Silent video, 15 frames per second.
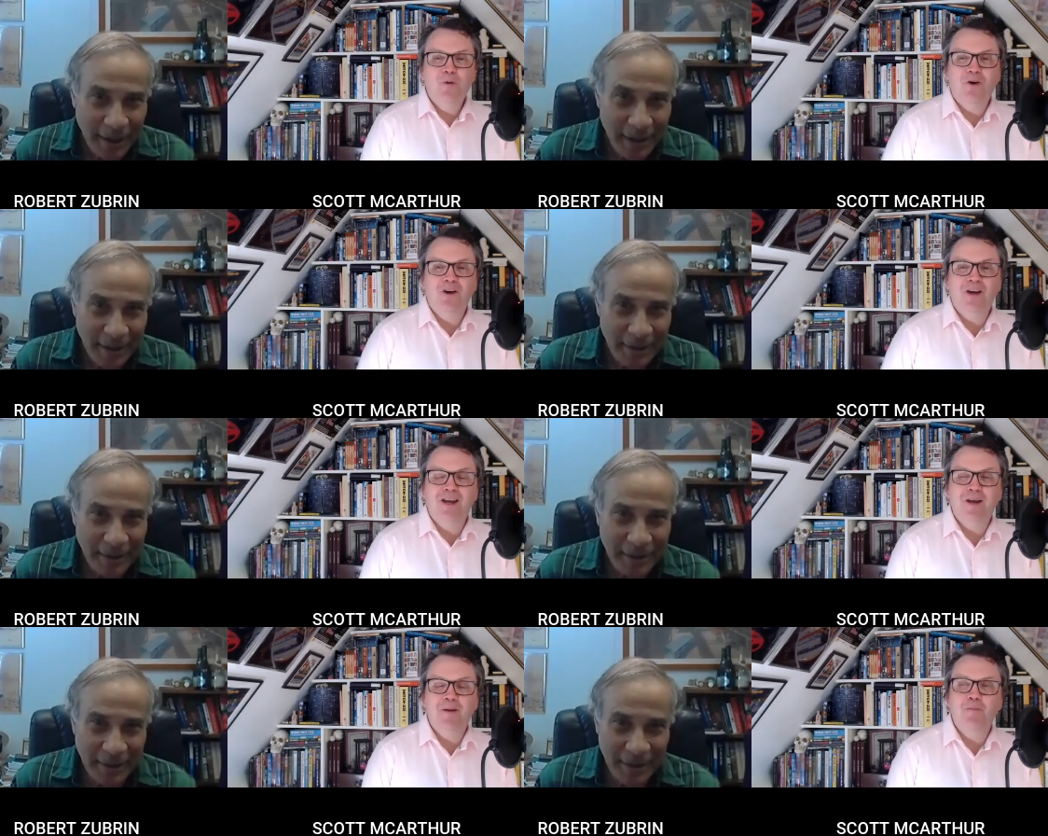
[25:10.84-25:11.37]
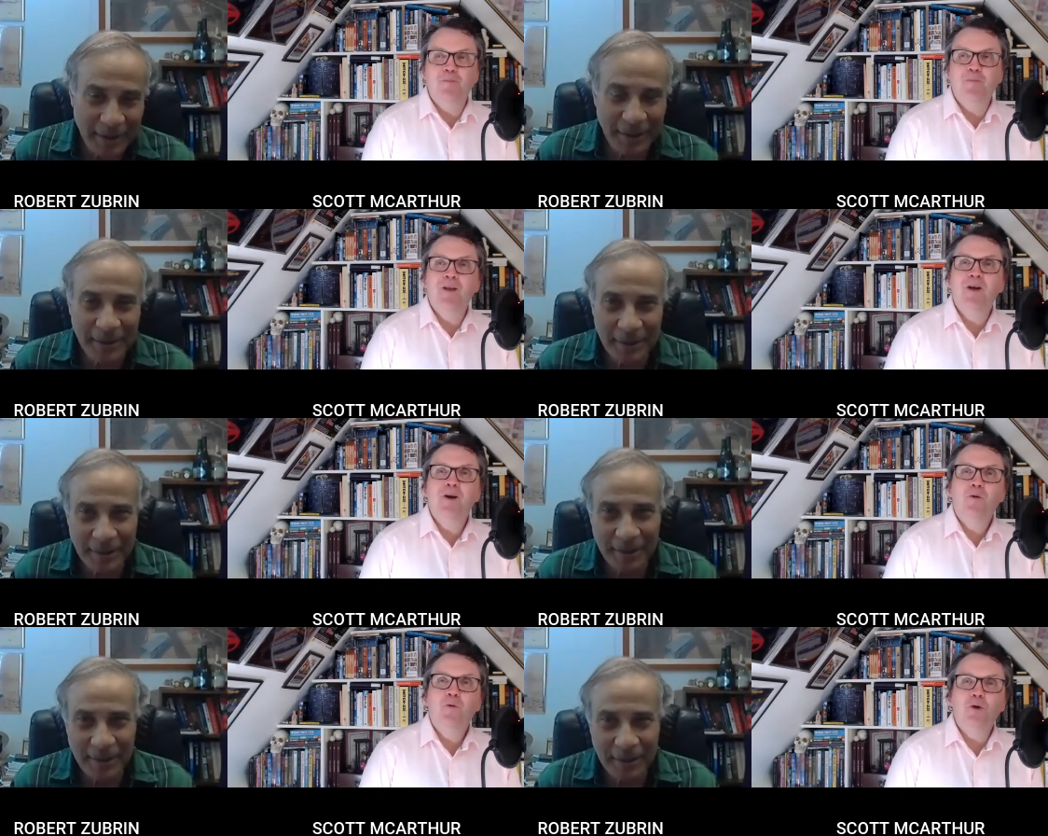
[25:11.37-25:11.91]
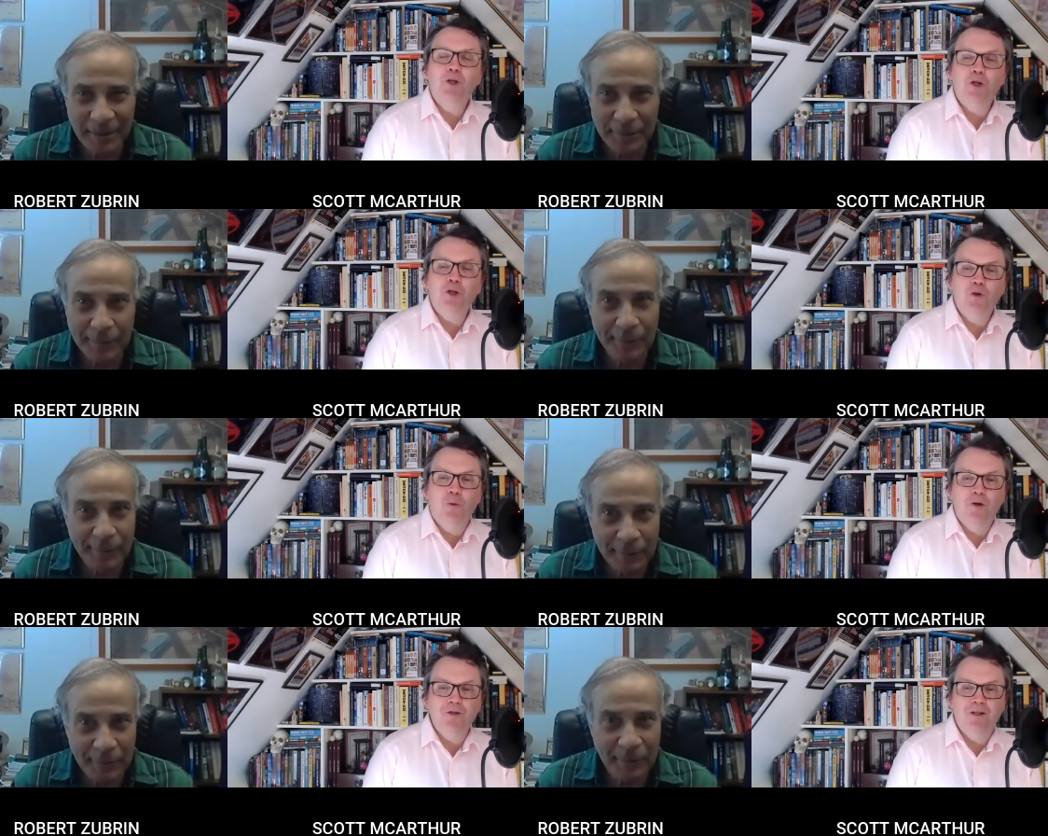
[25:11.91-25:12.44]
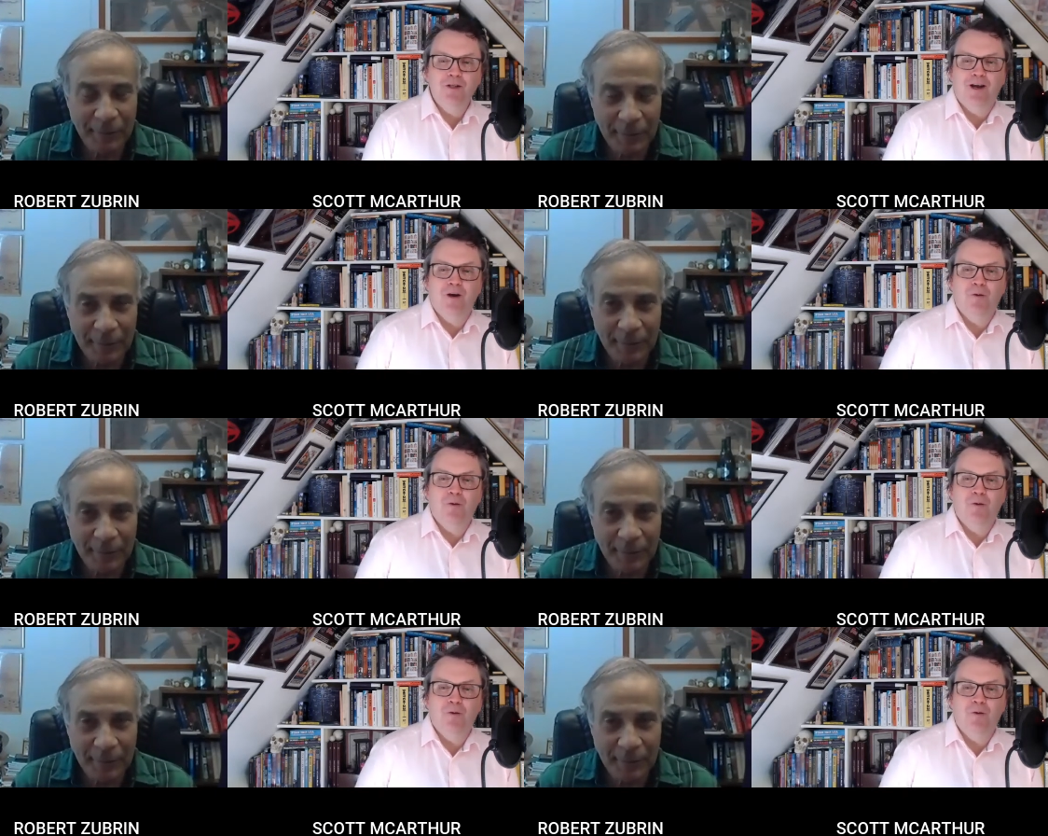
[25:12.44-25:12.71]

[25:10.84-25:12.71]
Speaker 1: well um what do you wonder at?